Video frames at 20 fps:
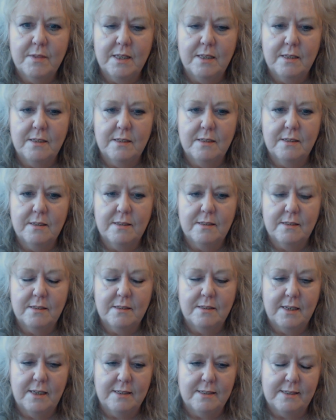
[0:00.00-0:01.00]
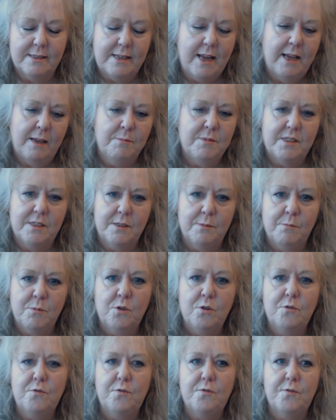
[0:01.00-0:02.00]
It's, it's time to
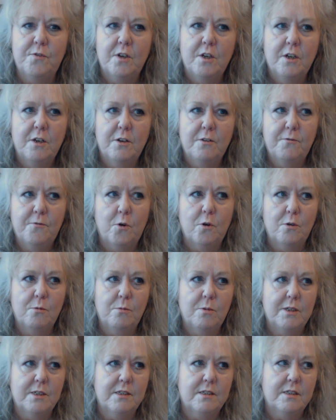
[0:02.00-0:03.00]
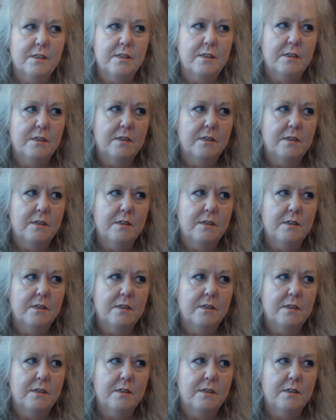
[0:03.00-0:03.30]
move forward